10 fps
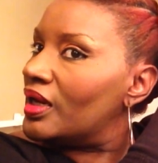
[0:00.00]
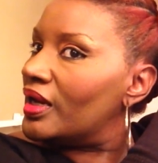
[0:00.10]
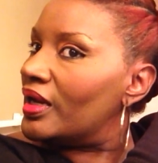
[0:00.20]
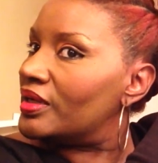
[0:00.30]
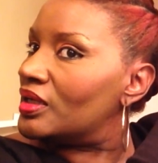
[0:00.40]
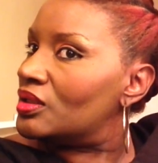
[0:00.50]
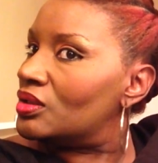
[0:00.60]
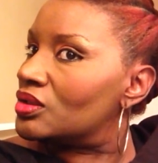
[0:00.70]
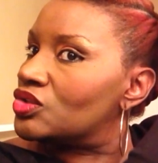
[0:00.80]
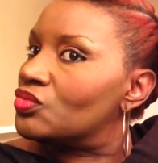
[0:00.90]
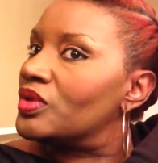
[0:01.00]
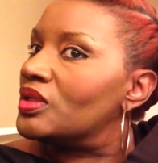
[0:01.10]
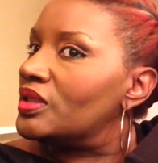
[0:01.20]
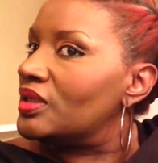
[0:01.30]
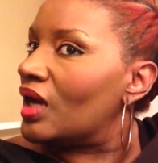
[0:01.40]
and it looks
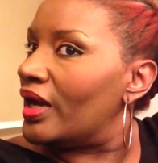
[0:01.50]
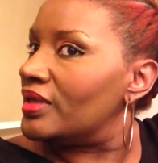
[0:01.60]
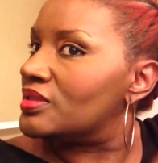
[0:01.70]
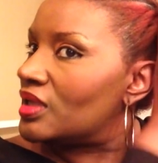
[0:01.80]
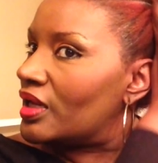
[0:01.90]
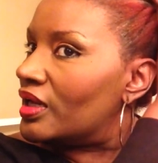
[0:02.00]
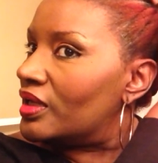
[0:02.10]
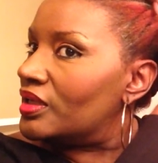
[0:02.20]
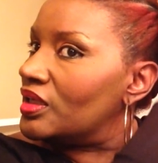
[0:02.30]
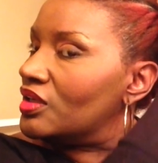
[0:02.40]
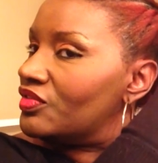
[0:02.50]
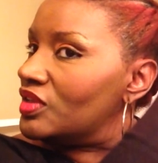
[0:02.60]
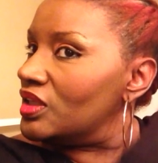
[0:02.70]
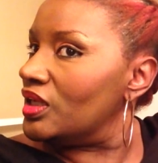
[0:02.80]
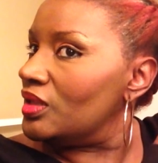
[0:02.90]
really nice. And if
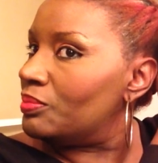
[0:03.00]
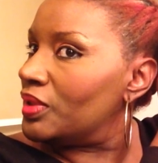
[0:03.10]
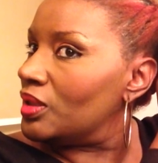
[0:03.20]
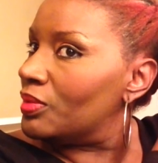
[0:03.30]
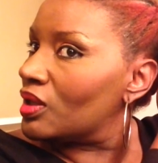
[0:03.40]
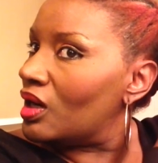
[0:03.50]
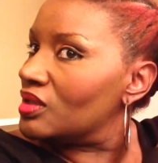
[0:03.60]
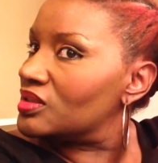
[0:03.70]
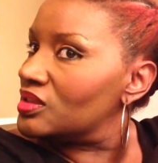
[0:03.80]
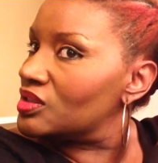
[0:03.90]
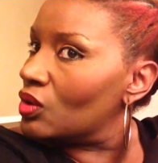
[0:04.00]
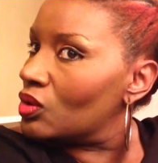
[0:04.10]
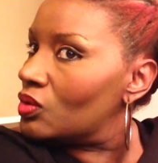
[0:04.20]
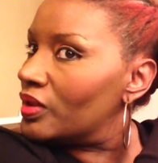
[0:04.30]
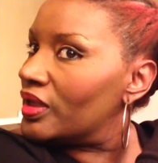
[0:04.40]
need be, because it's so
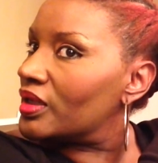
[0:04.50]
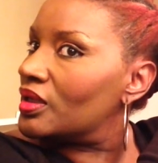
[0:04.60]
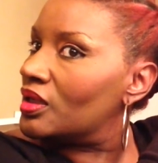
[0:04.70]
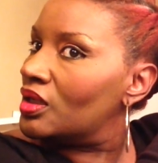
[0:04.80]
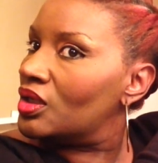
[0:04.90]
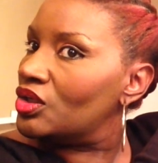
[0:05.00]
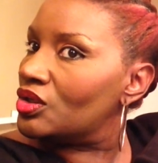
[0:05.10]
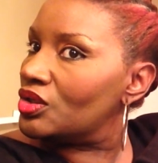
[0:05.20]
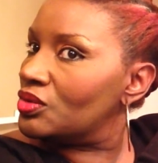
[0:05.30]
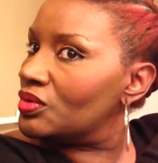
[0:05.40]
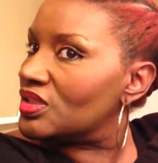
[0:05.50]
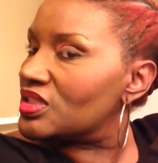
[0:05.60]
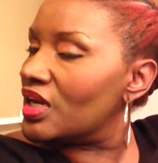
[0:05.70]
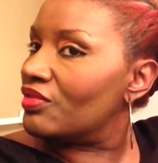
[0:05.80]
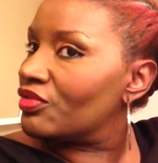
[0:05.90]
quick, you could do this
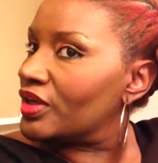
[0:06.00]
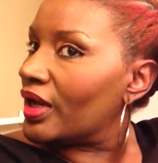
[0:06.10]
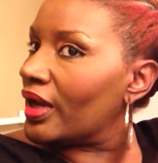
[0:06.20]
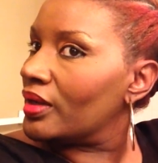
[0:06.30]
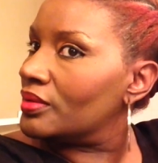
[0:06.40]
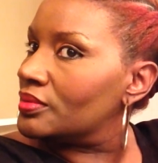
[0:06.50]
every day.